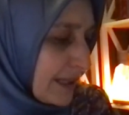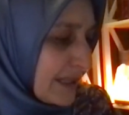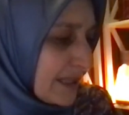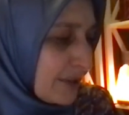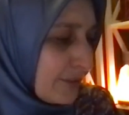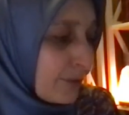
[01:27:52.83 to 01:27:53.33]

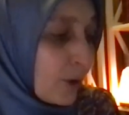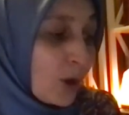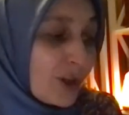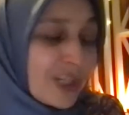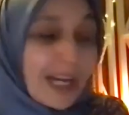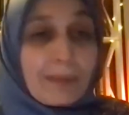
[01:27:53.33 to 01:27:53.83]
see
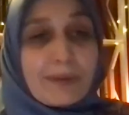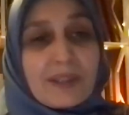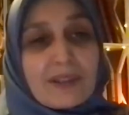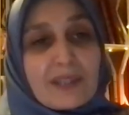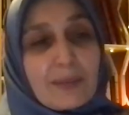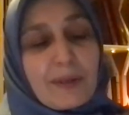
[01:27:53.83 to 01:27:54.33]
4
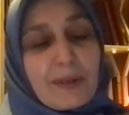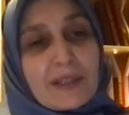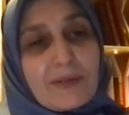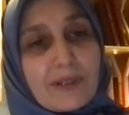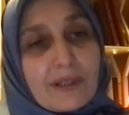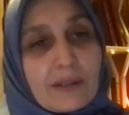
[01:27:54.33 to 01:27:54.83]
chapters
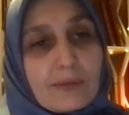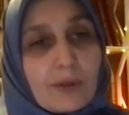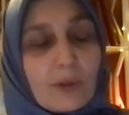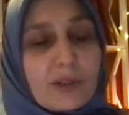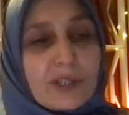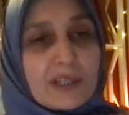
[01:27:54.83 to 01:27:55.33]
specifically
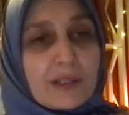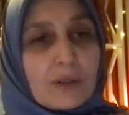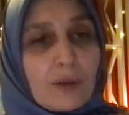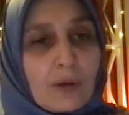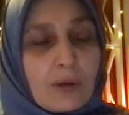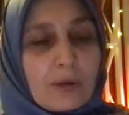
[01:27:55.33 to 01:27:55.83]

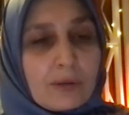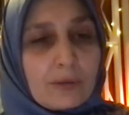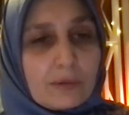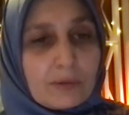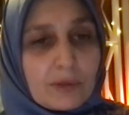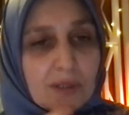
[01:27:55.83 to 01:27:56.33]
focusing
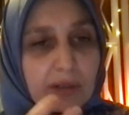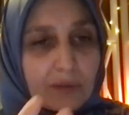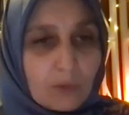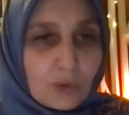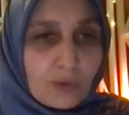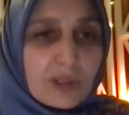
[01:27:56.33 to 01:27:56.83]
on
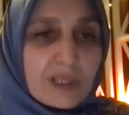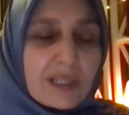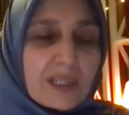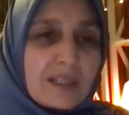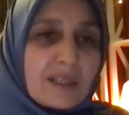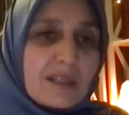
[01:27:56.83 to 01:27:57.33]

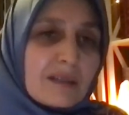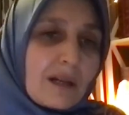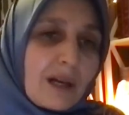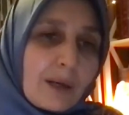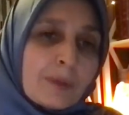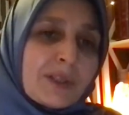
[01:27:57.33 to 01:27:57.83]
Nursi's
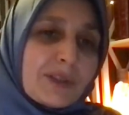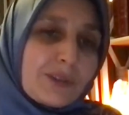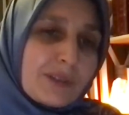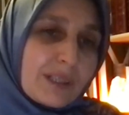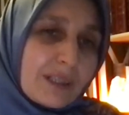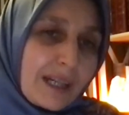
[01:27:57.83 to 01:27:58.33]

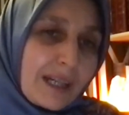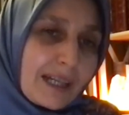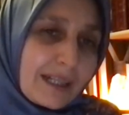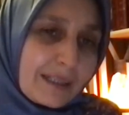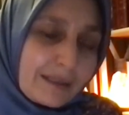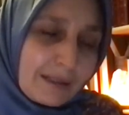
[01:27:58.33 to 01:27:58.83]
commentary
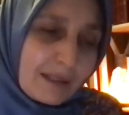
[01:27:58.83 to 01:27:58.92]
and